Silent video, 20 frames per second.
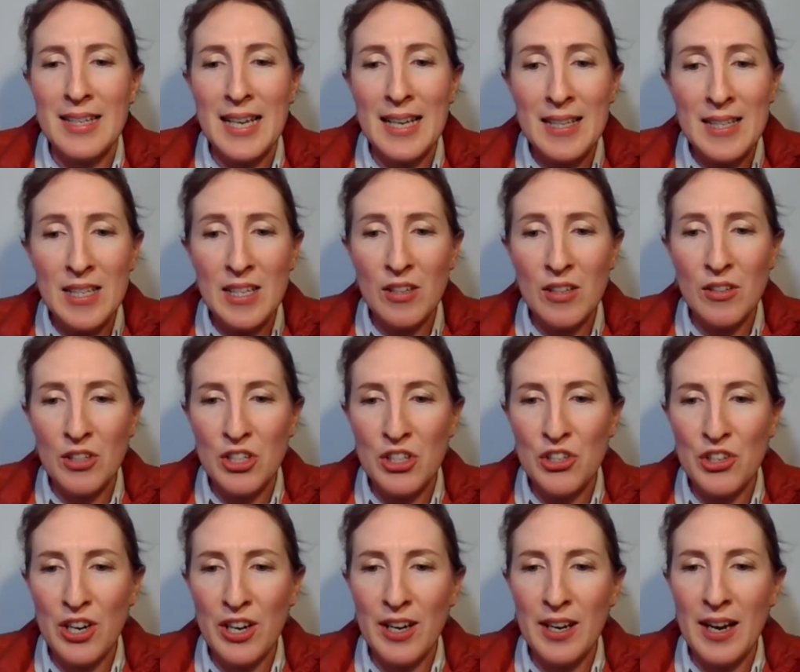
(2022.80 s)
testing on
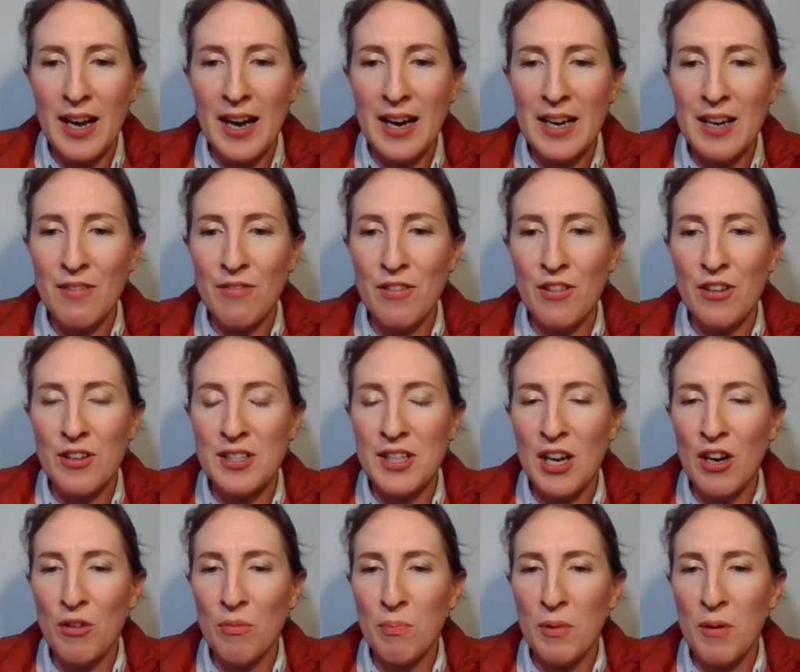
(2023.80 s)
Australian honey for those
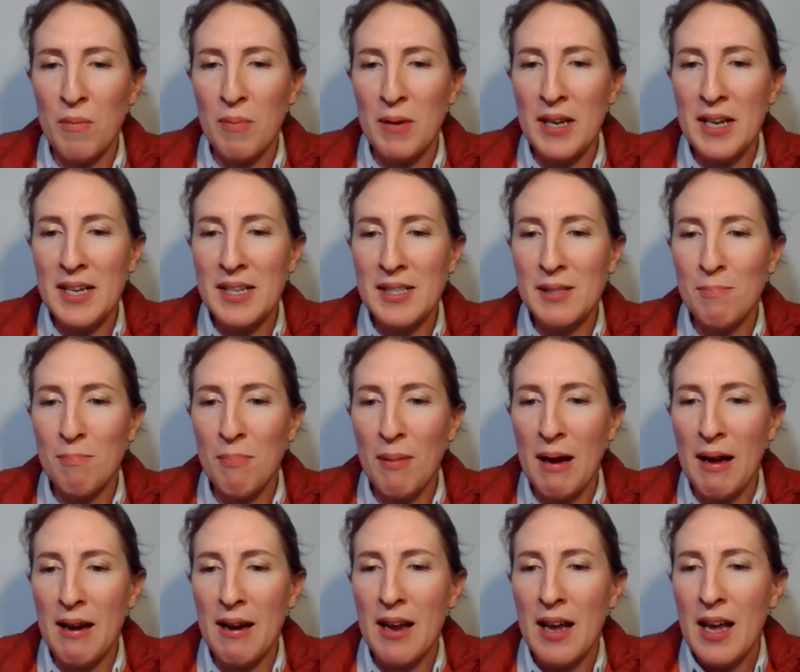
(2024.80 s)
health properties.
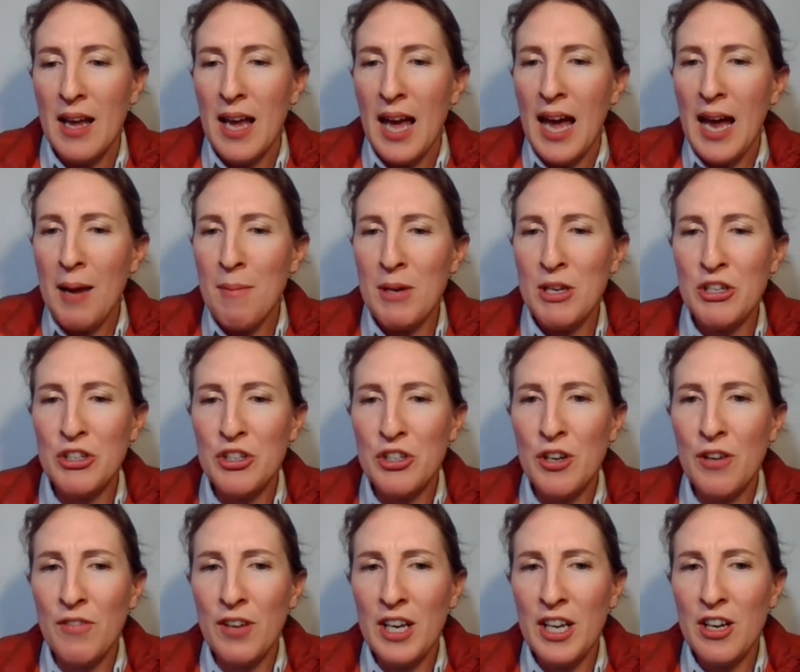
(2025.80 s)
But Hamish, do
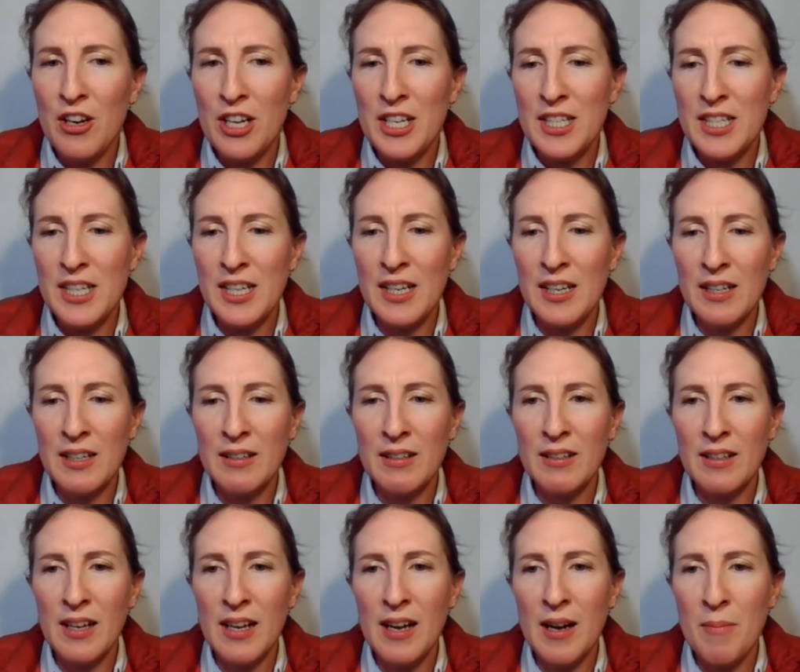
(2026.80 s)
you have any idea,
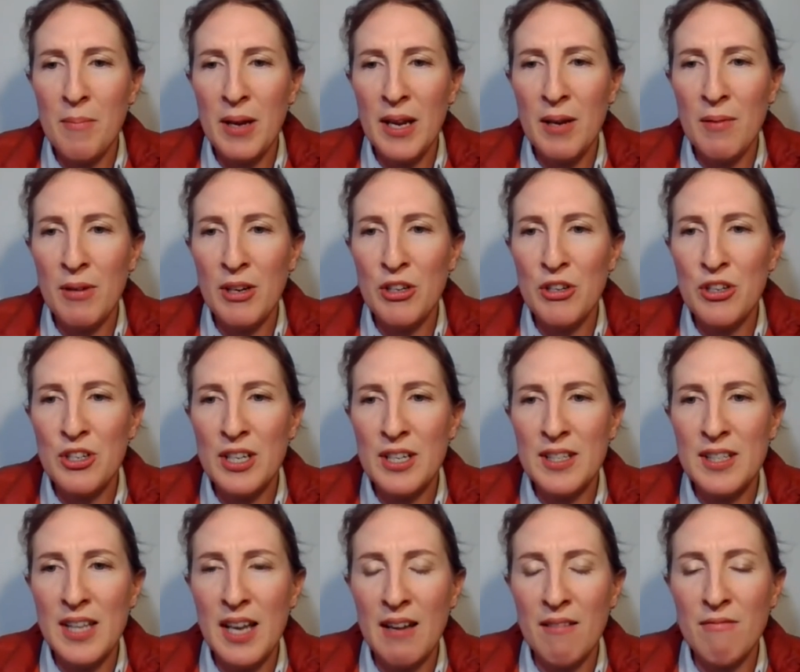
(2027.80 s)
anyone who
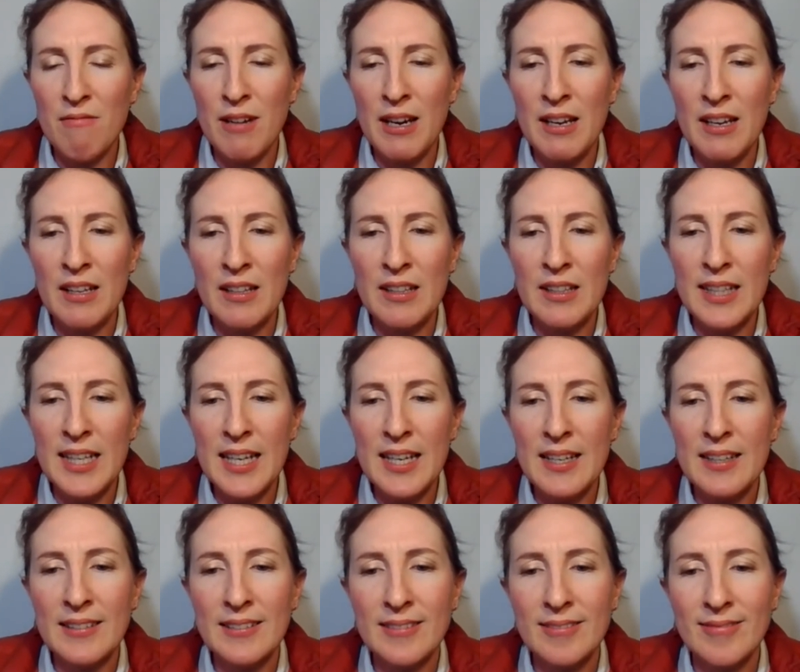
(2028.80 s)
does that
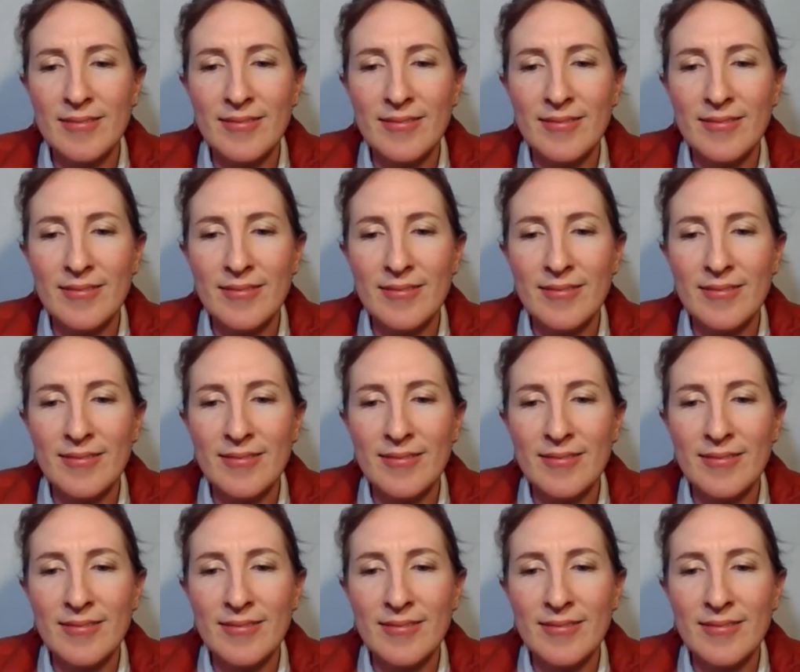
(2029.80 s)
regularly?